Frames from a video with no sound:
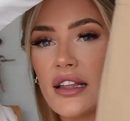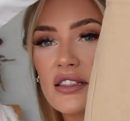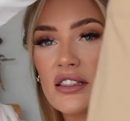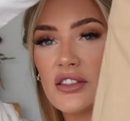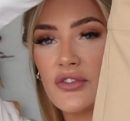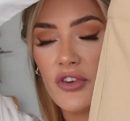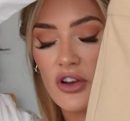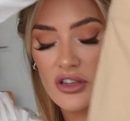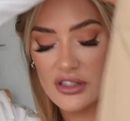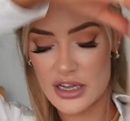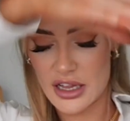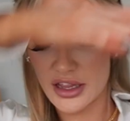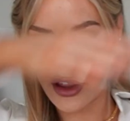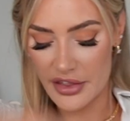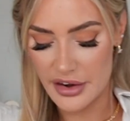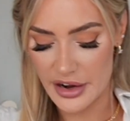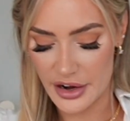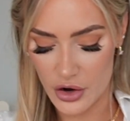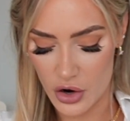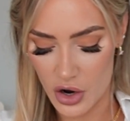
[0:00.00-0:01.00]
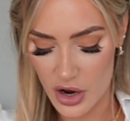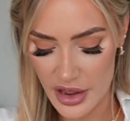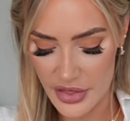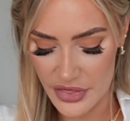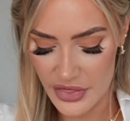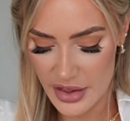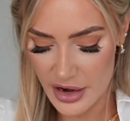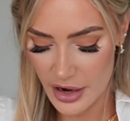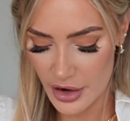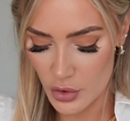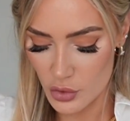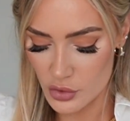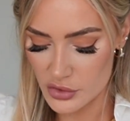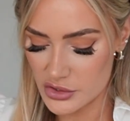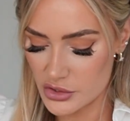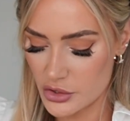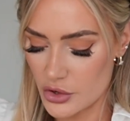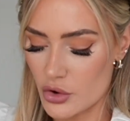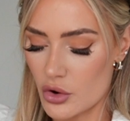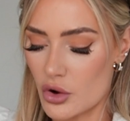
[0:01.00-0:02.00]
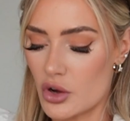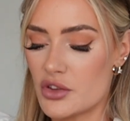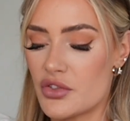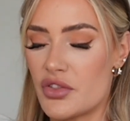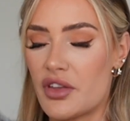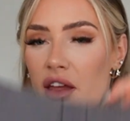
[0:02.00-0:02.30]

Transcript: that's the first color that I got. And then I also got